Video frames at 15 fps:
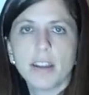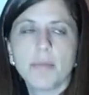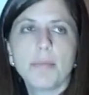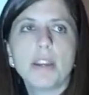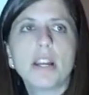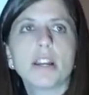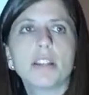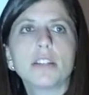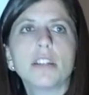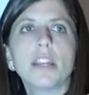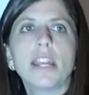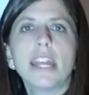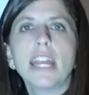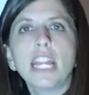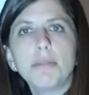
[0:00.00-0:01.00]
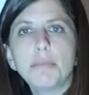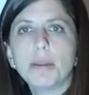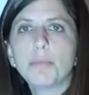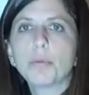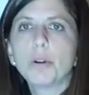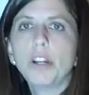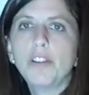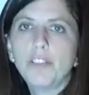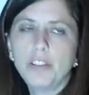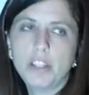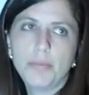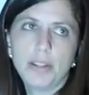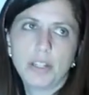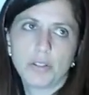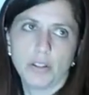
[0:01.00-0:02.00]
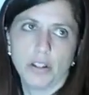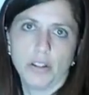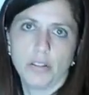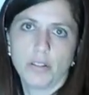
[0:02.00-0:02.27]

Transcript: because it can be proven to be true.